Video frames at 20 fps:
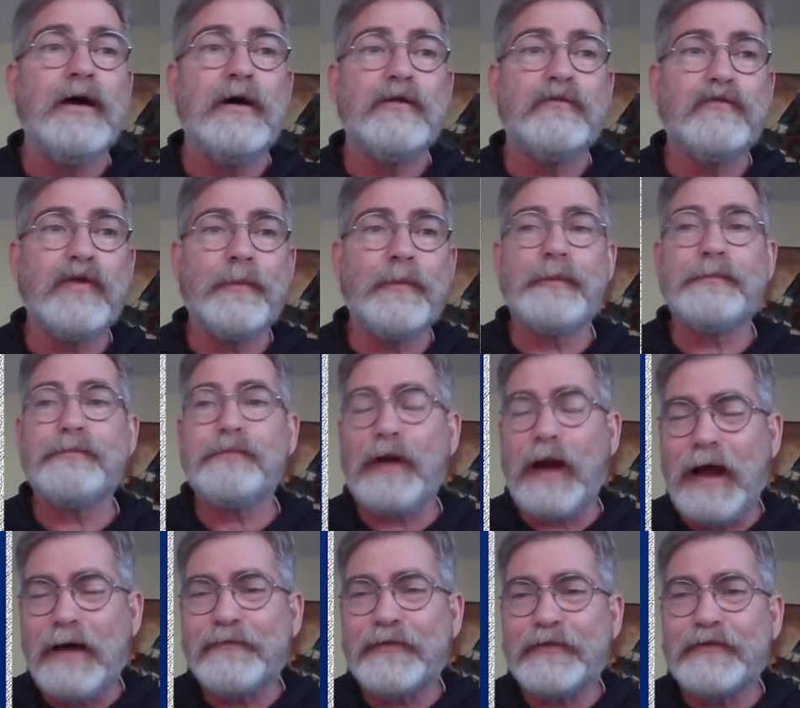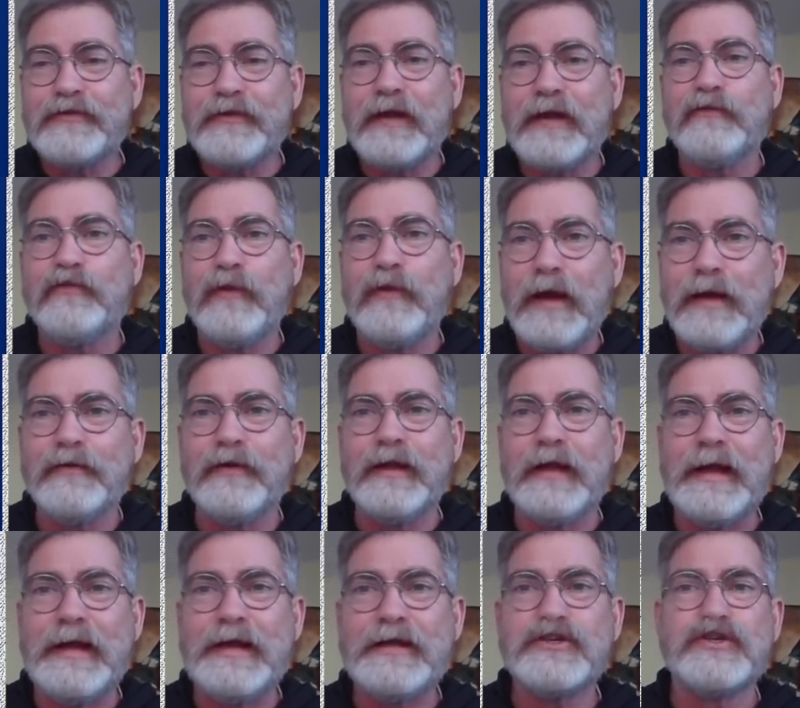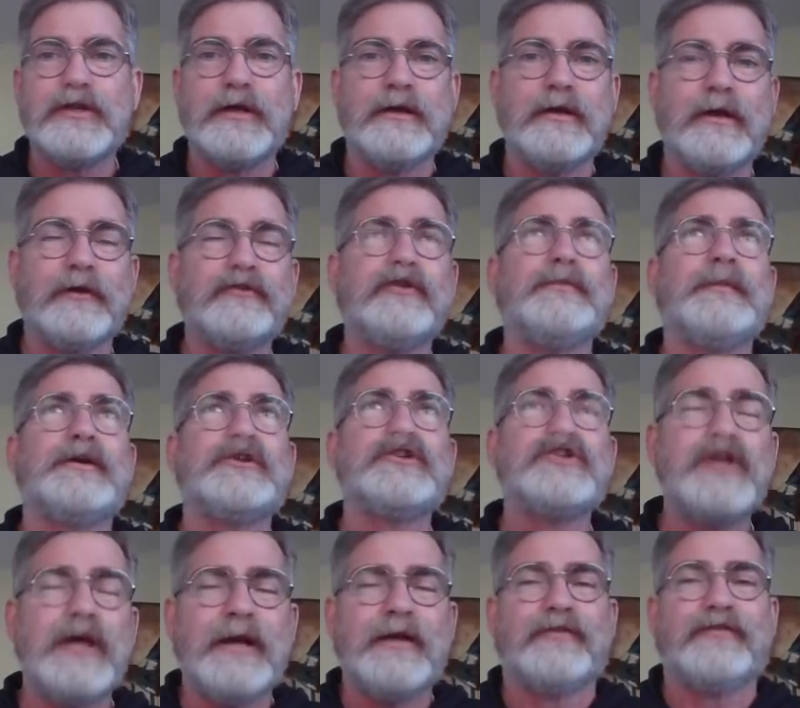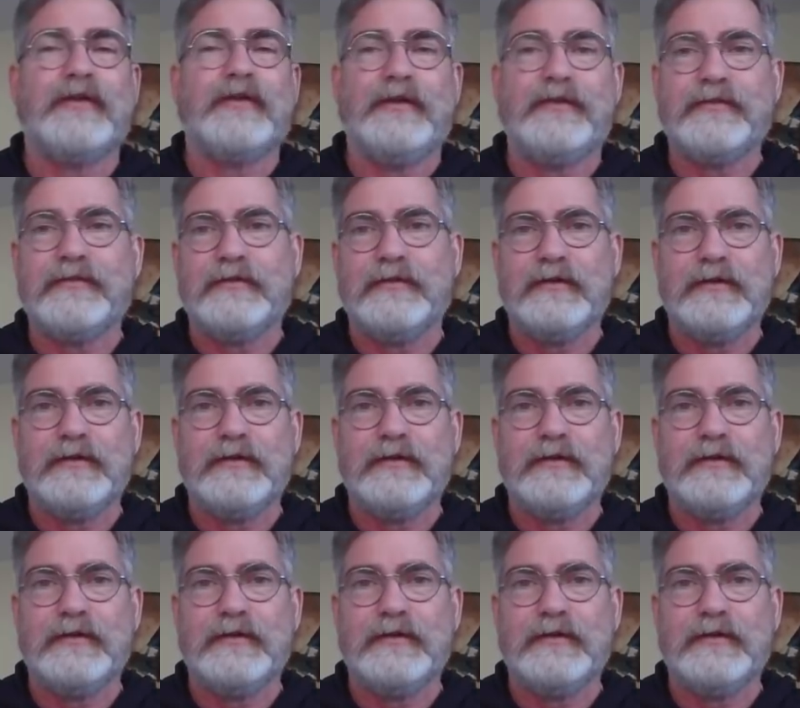from the prophecy of Revelation, excuse me, Genesis,